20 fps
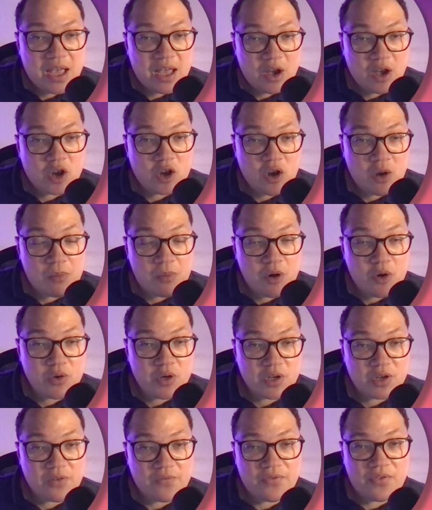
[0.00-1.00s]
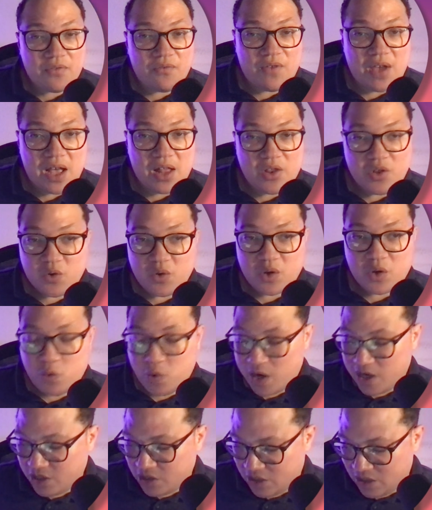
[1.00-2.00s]
component of the value
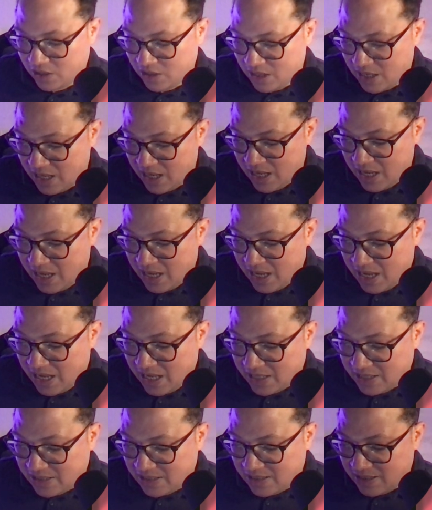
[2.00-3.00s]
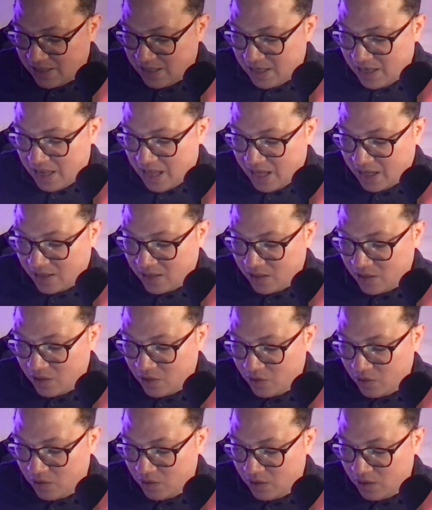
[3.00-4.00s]
equation is
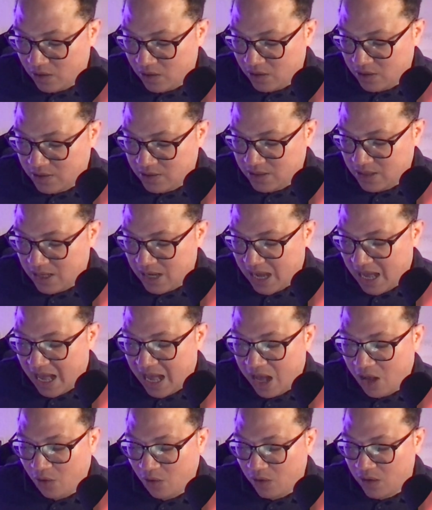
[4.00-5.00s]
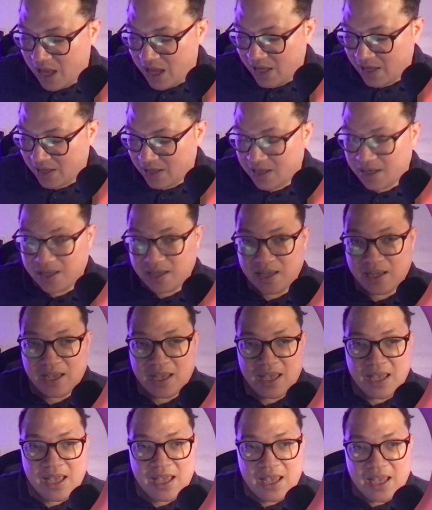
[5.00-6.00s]
likelihood. You see, how likely
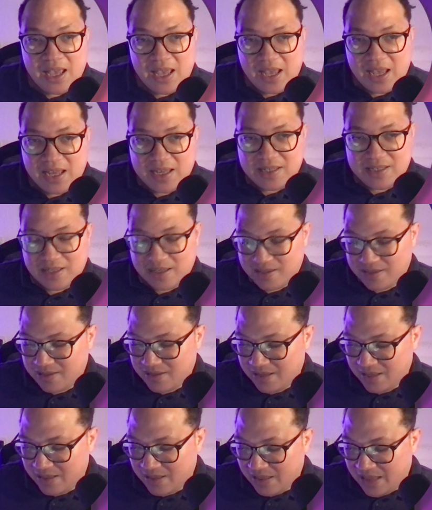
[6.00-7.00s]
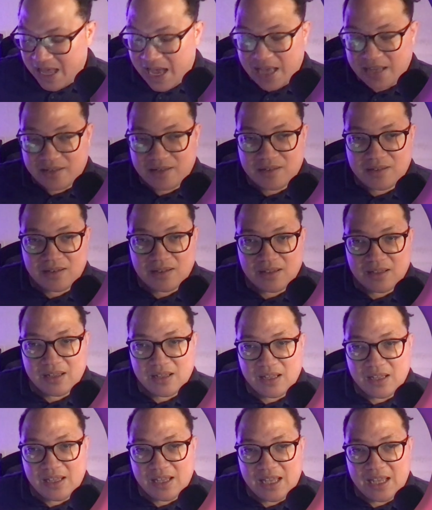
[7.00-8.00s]
is it that
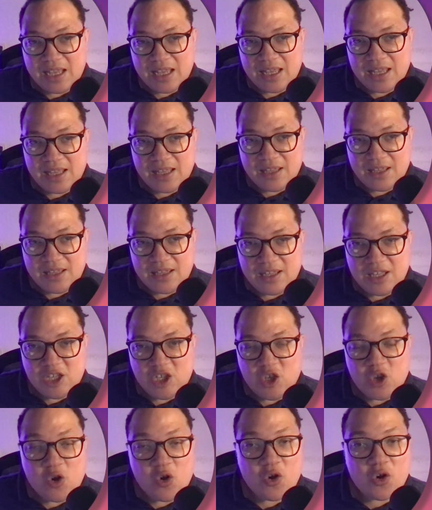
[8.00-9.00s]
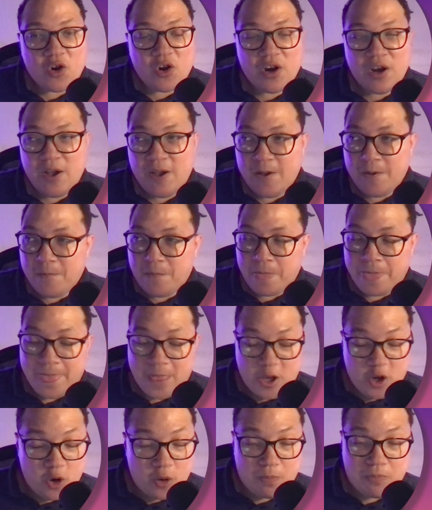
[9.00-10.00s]
your
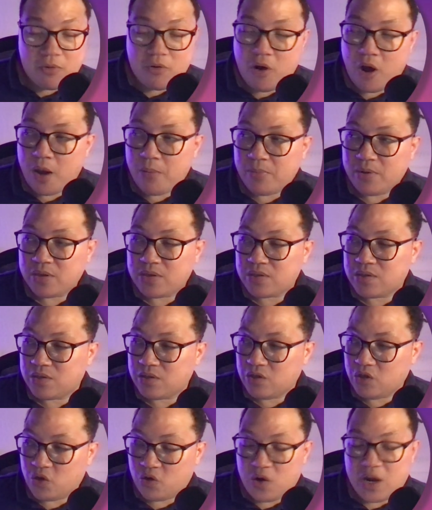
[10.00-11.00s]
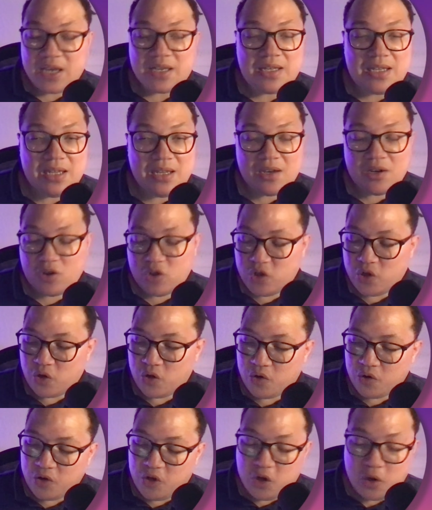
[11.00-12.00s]
promise, your idea,
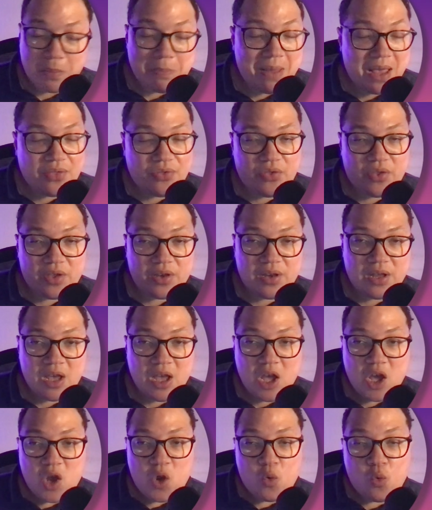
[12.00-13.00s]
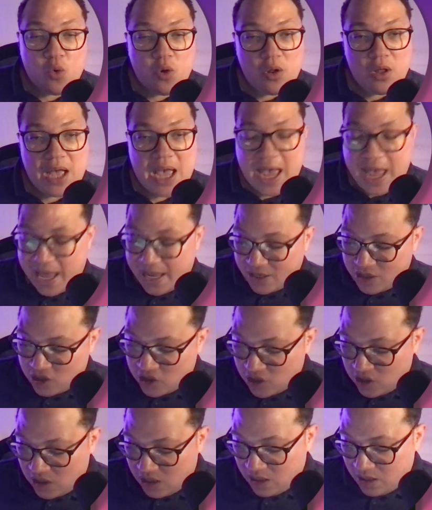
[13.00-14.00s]
your method will
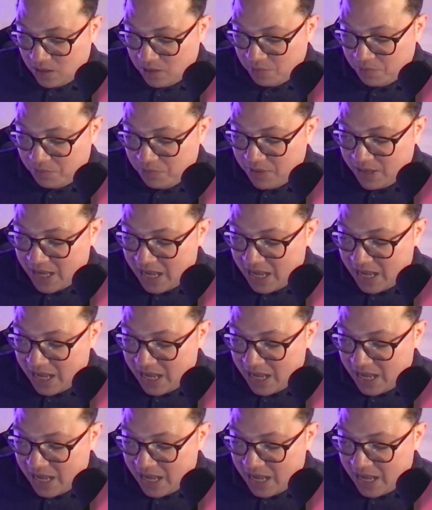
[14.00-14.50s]
actually be